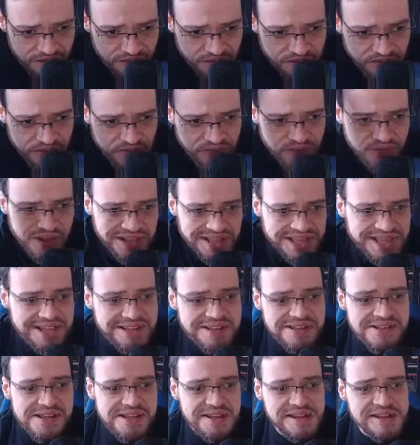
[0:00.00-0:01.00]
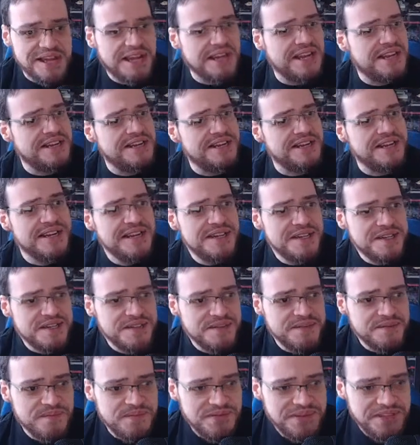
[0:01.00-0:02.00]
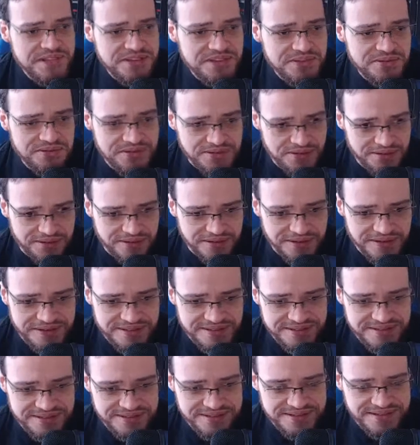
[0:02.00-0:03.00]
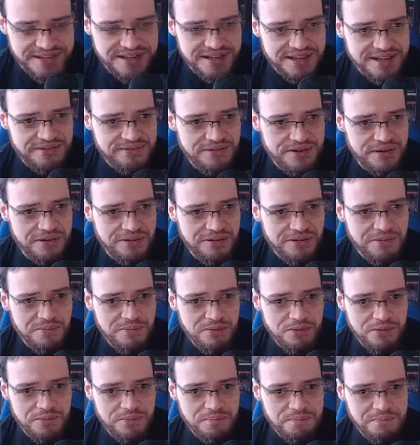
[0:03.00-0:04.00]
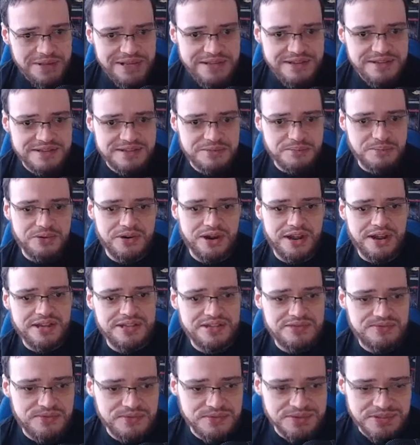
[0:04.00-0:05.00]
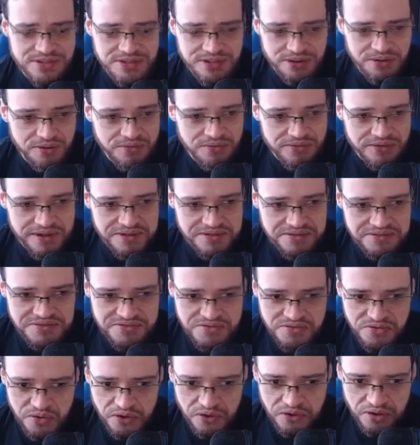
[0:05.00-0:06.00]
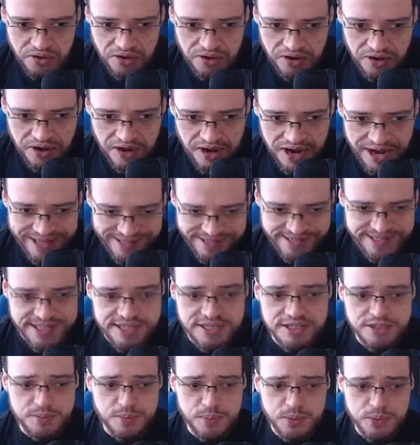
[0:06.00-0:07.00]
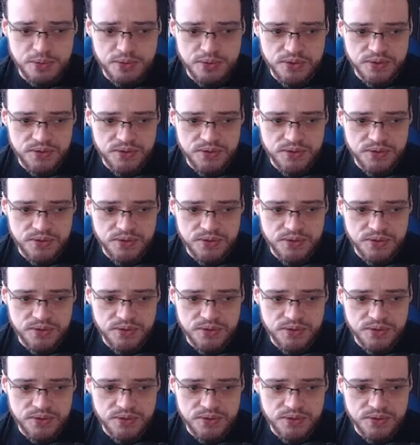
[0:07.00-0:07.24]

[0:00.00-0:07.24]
fucking done. You deserve a Nobel Peace Prize for solving racism.